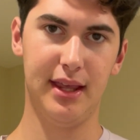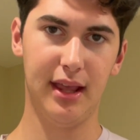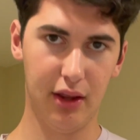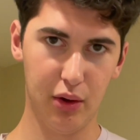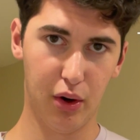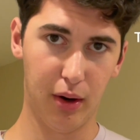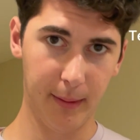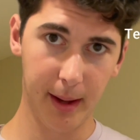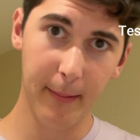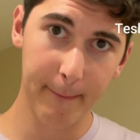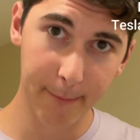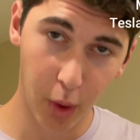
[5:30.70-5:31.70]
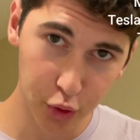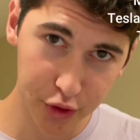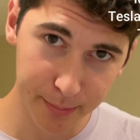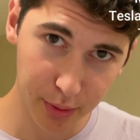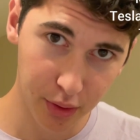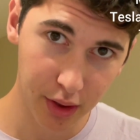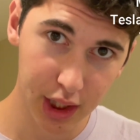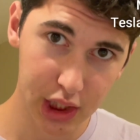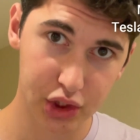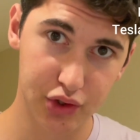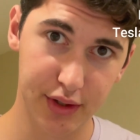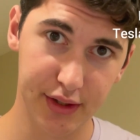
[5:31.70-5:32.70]
You heard me, multiple
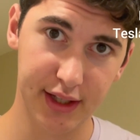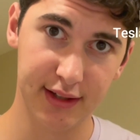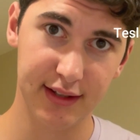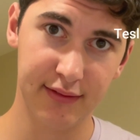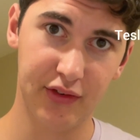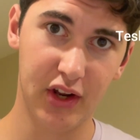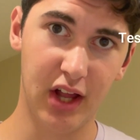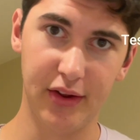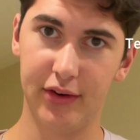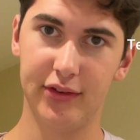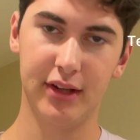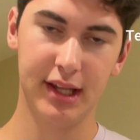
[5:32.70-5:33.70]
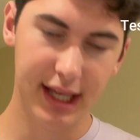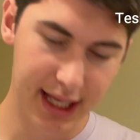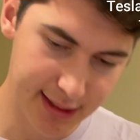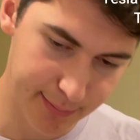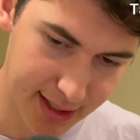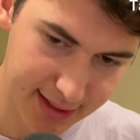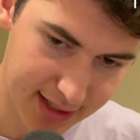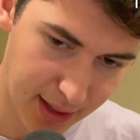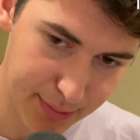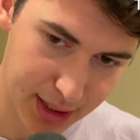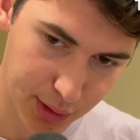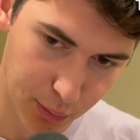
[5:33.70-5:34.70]
trillions of dollars. And the biggest
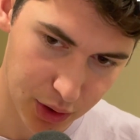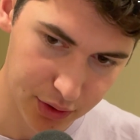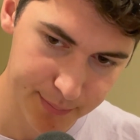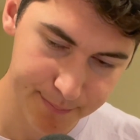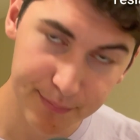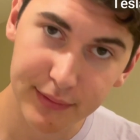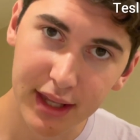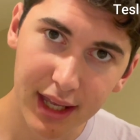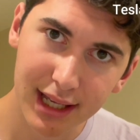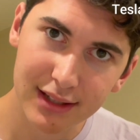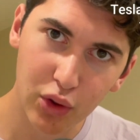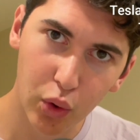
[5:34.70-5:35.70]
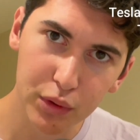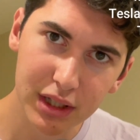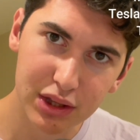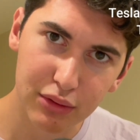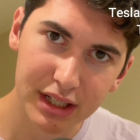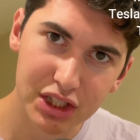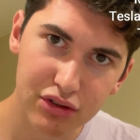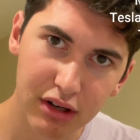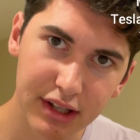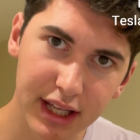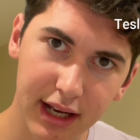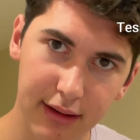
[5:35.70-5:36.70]
company in the world is only 3
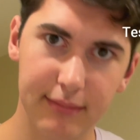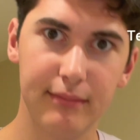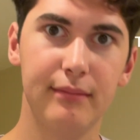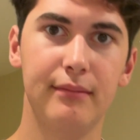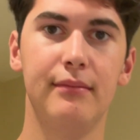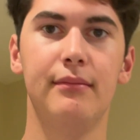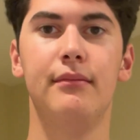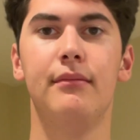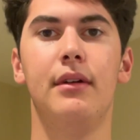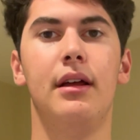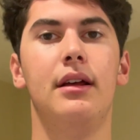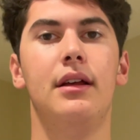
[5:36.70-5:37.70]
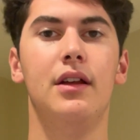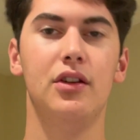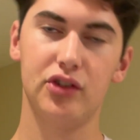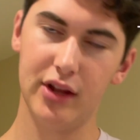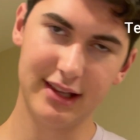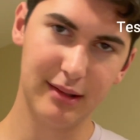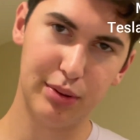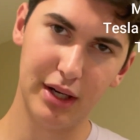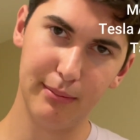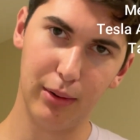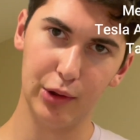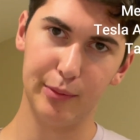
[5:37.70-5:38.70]
trillion. So that's a
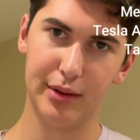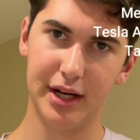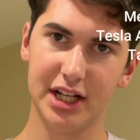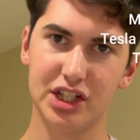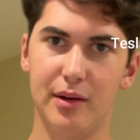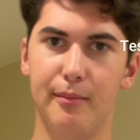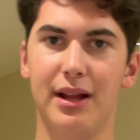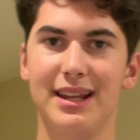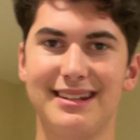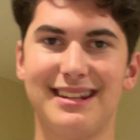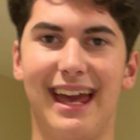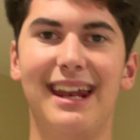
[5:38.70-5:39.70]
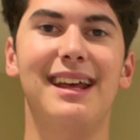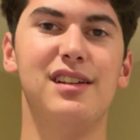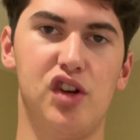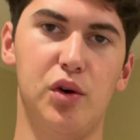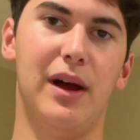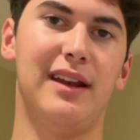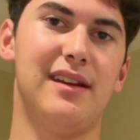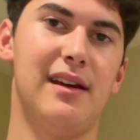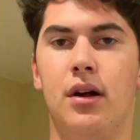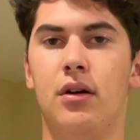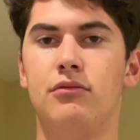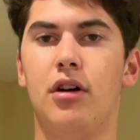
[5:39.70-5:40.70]
pretty bold prediction, but let's get into it.
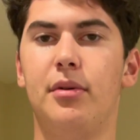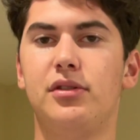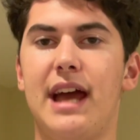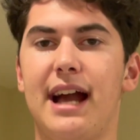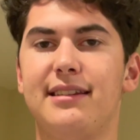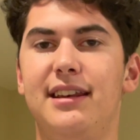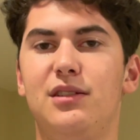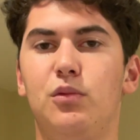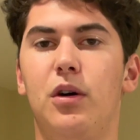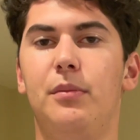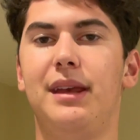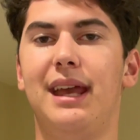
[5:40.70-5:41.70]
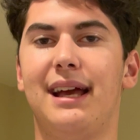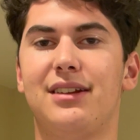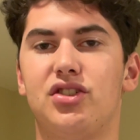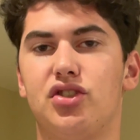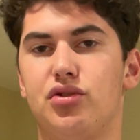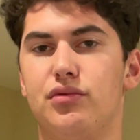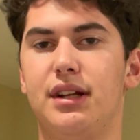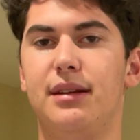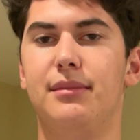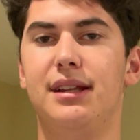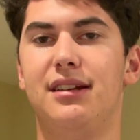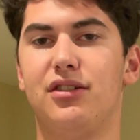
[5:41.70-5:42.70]
Robotaxis will be
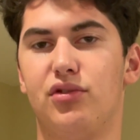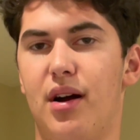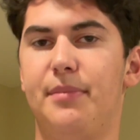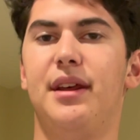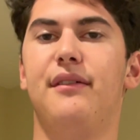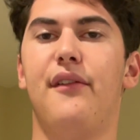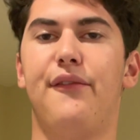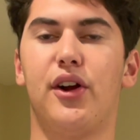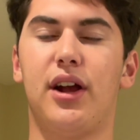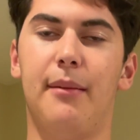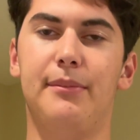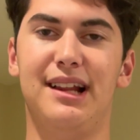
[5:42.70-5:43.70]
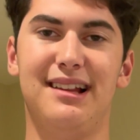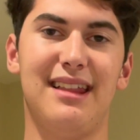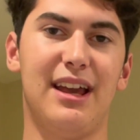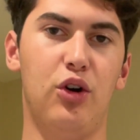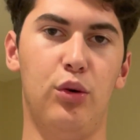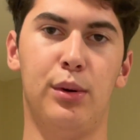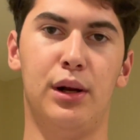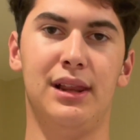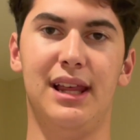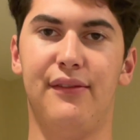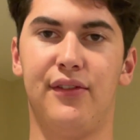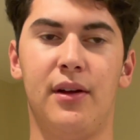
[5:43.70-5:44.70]
extremely disruptive for companies like Uber and
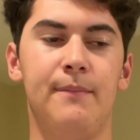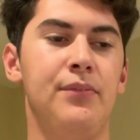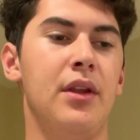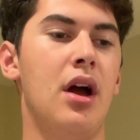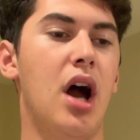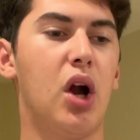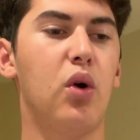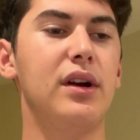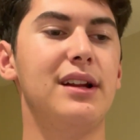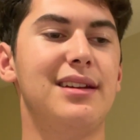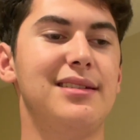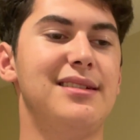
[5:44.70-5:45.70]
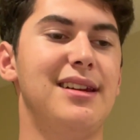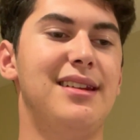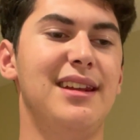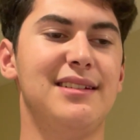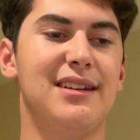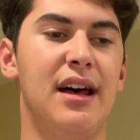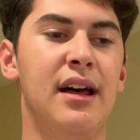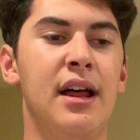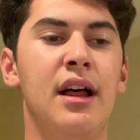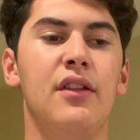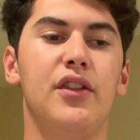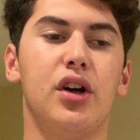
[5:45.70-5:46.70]
Lyft. According to Statista,
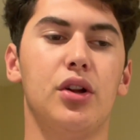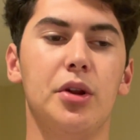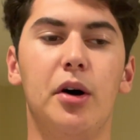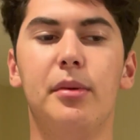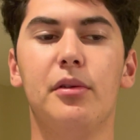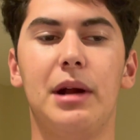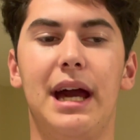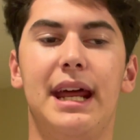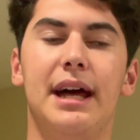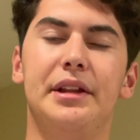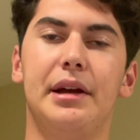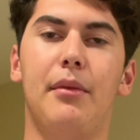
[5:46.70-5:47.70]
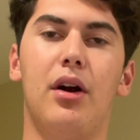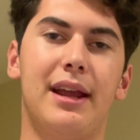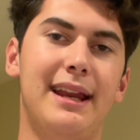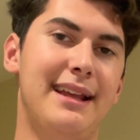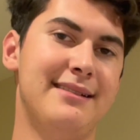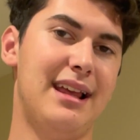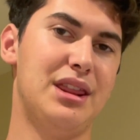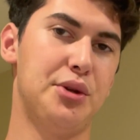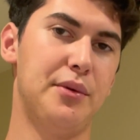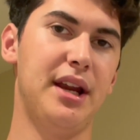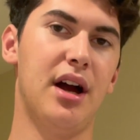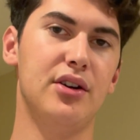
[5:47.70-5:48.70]
the global ride-hailing market is a
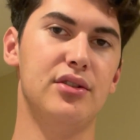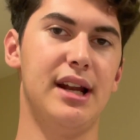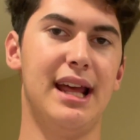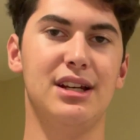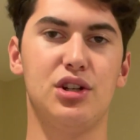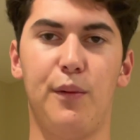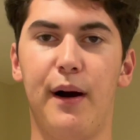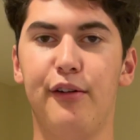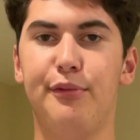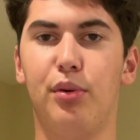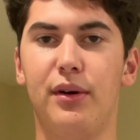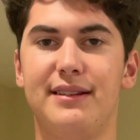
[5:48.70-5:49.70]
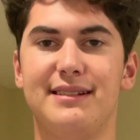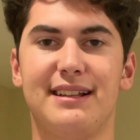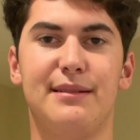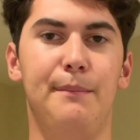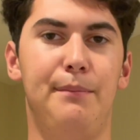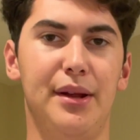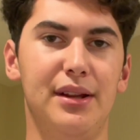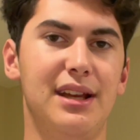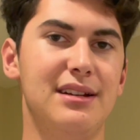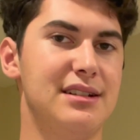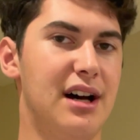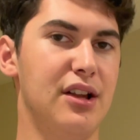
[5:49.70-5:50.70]
$312.6
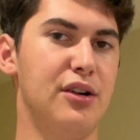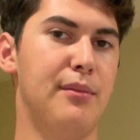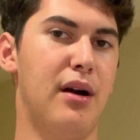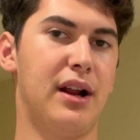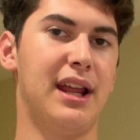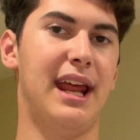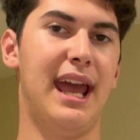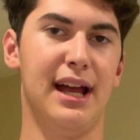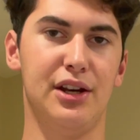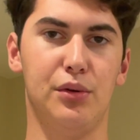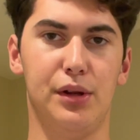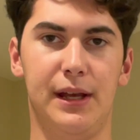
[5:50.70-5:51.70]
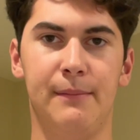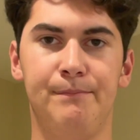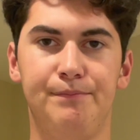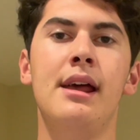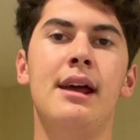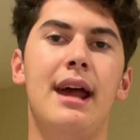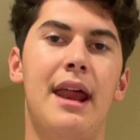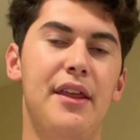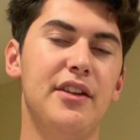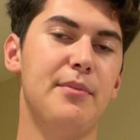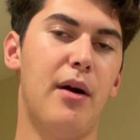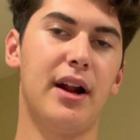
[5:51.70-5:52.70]
billion market annually. And
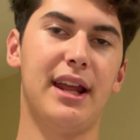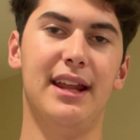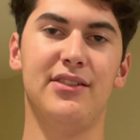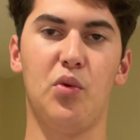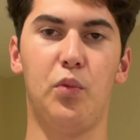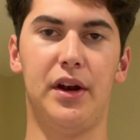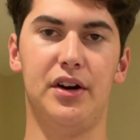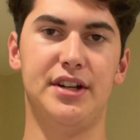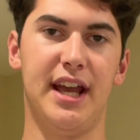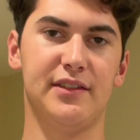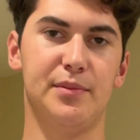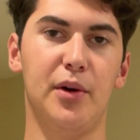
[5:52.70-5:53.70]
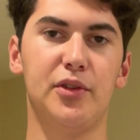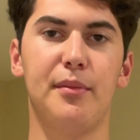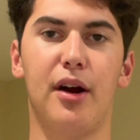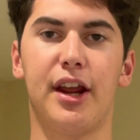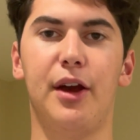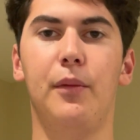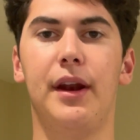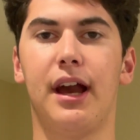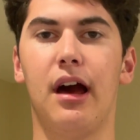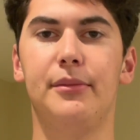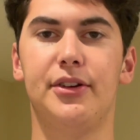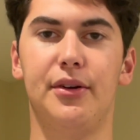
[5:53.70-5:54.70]
this market is a winner-takes-most market when it
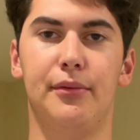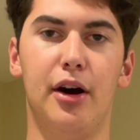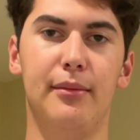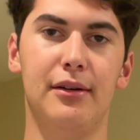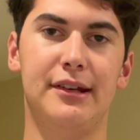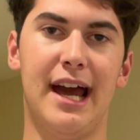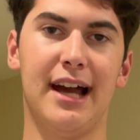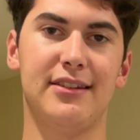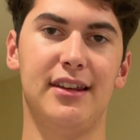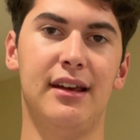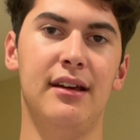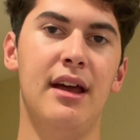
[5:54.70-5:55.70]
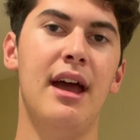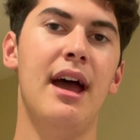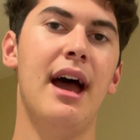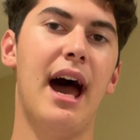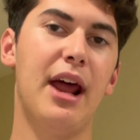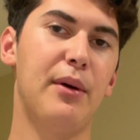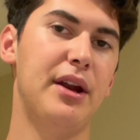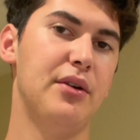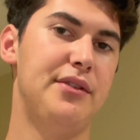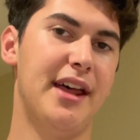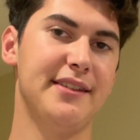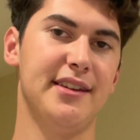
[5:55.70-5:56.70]
comes to robotaxi. How do I know
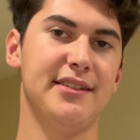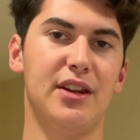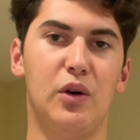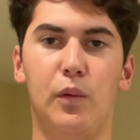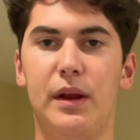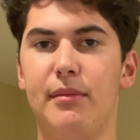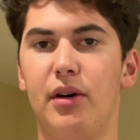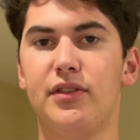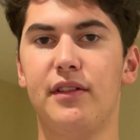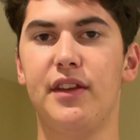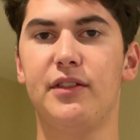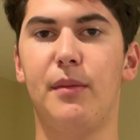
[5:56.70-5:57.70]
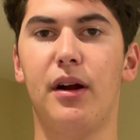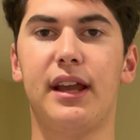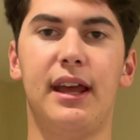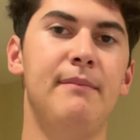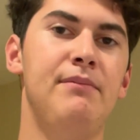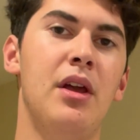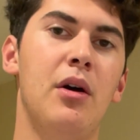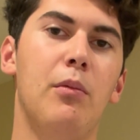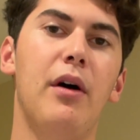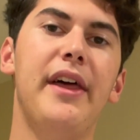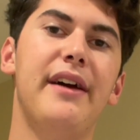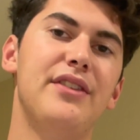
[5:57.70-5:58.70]
Tesla's going to win most of this market?
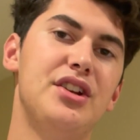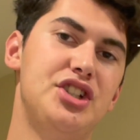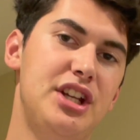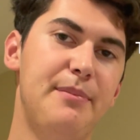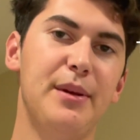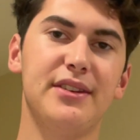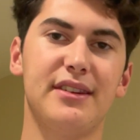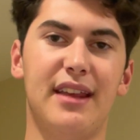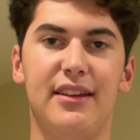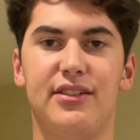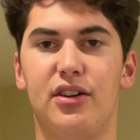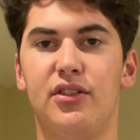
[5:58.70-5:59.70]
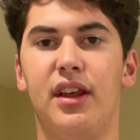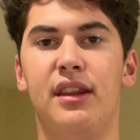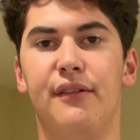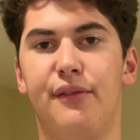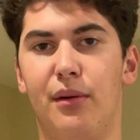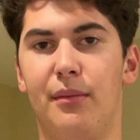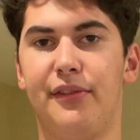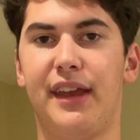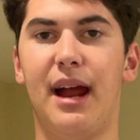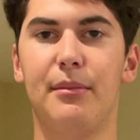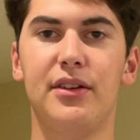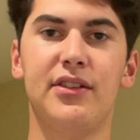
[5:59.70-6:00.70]
Well, they have the cheapest sensors in the form of
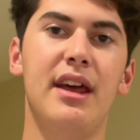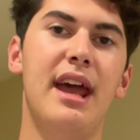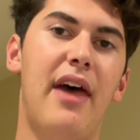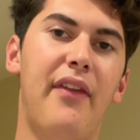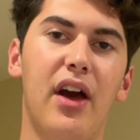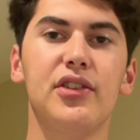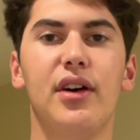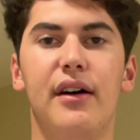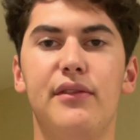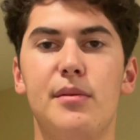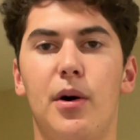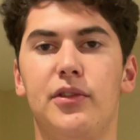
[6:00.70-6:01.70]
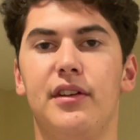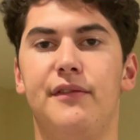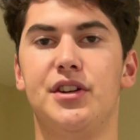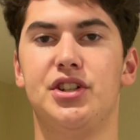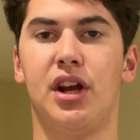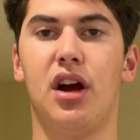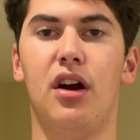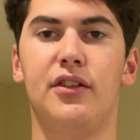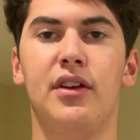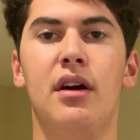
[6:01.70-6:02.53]
cameras, and they also have the most efficient cars,